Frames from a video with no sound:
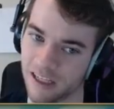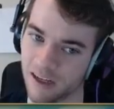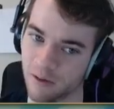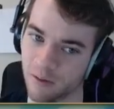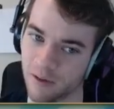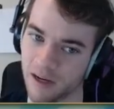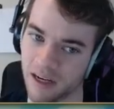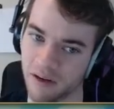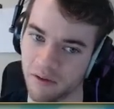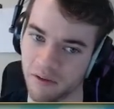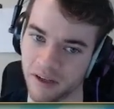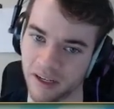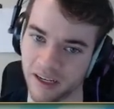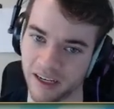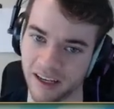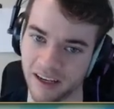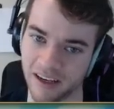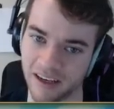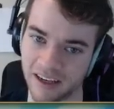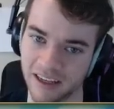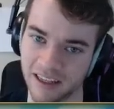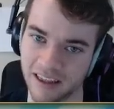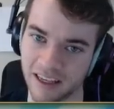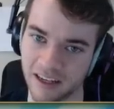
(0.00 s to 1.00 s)
Araquanid can
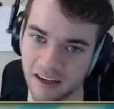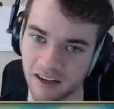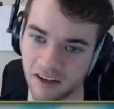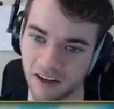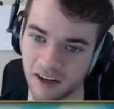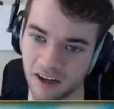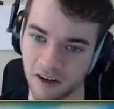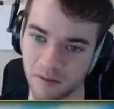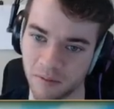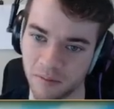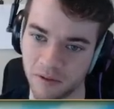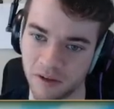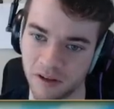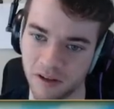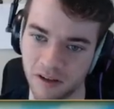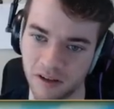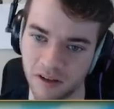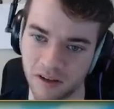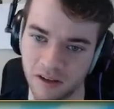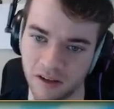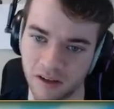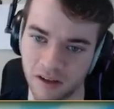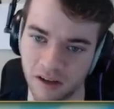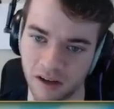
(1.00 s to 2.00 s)
eat that up.
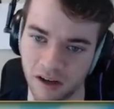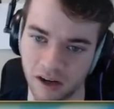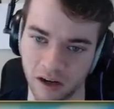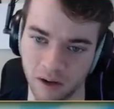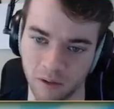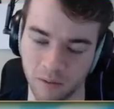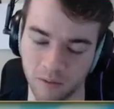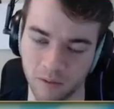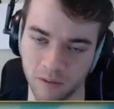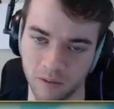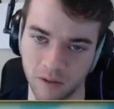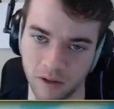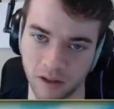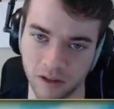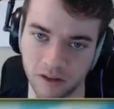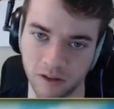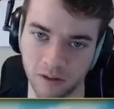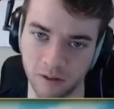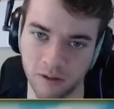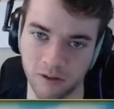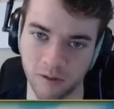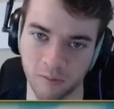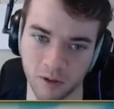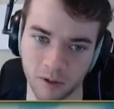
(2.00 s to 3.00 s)
Alright, let's do
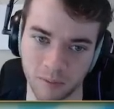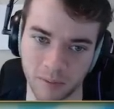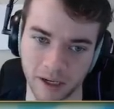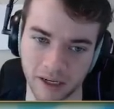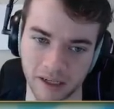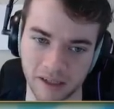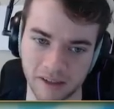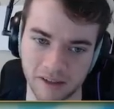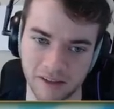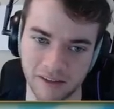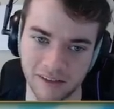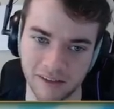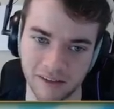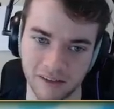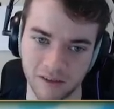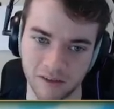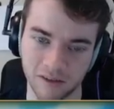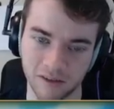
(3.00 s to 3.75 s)
two more bites.